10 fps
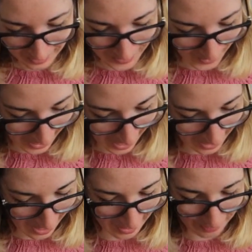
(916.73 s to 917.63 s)
so I got
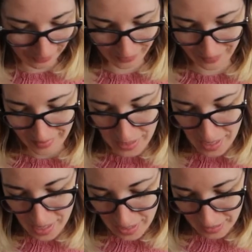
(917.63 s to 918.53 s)
kind of
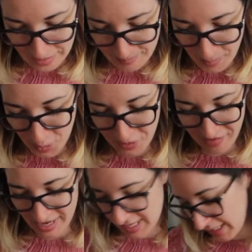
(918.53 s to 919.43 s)

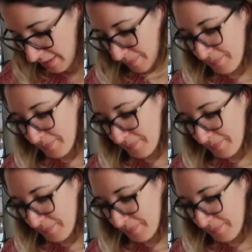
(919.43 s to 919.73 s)
demotivated.